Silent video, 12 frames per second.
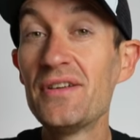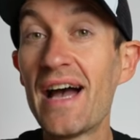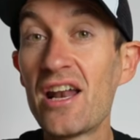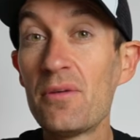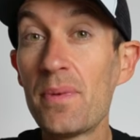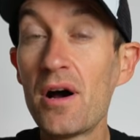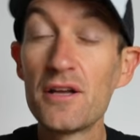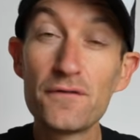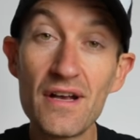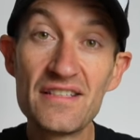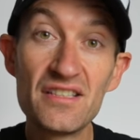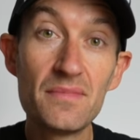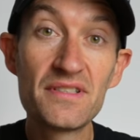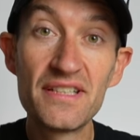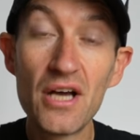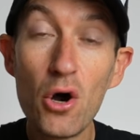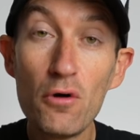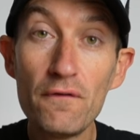new handlebar is very similar to
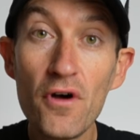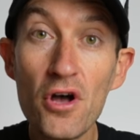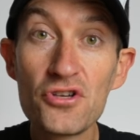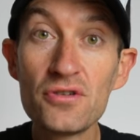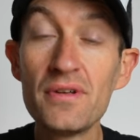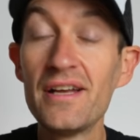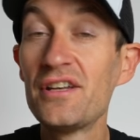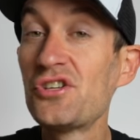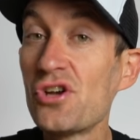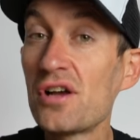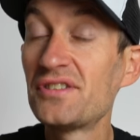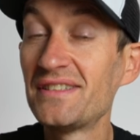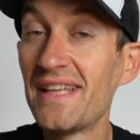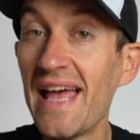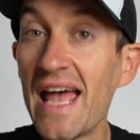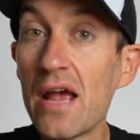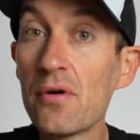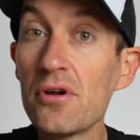the old version, just as
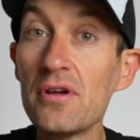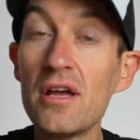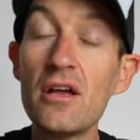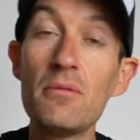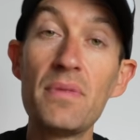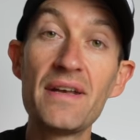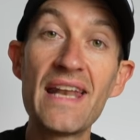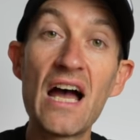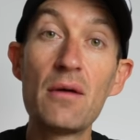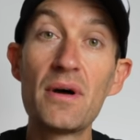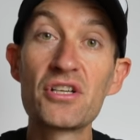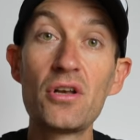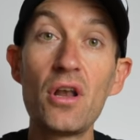aero, but now much